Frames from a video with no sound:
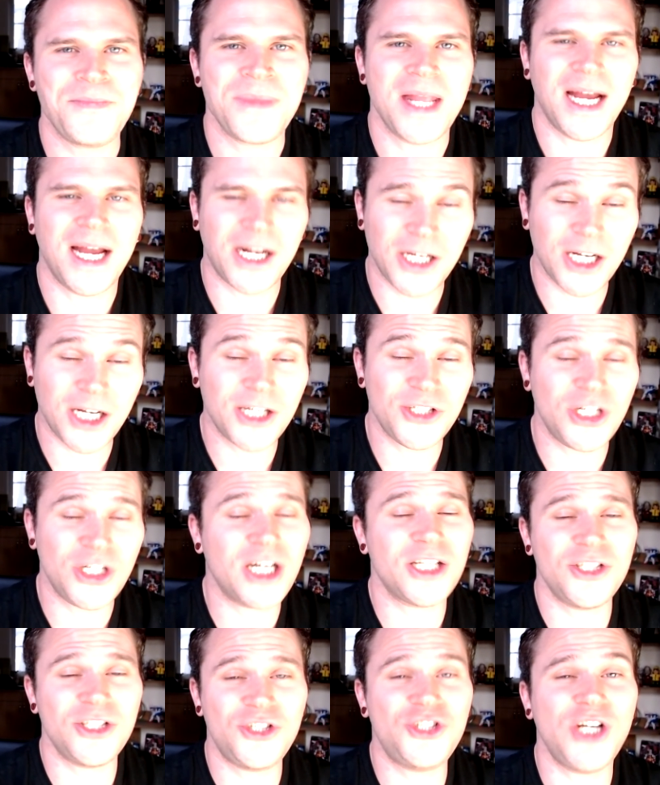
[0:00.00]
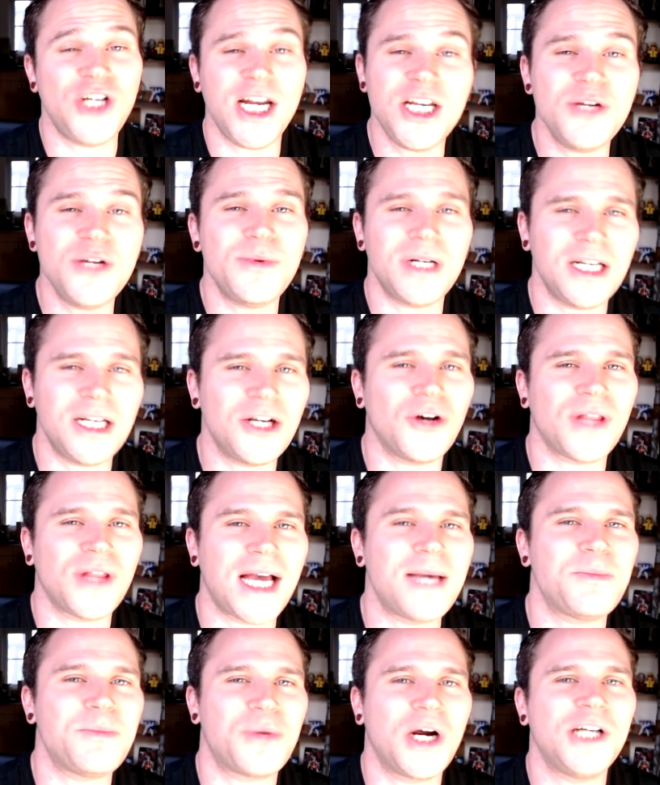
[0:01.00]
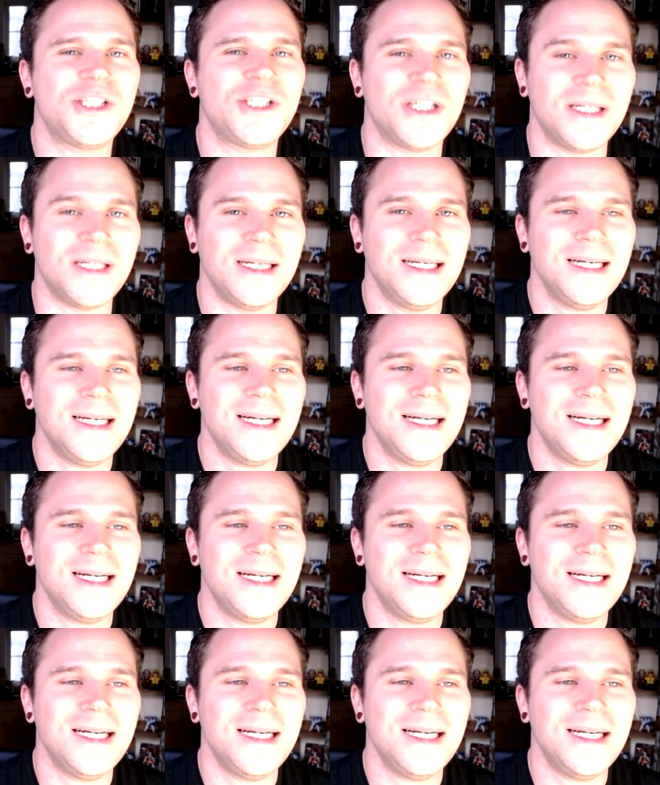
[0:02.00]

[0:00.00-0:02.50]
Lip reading: And I genuinely got that impression.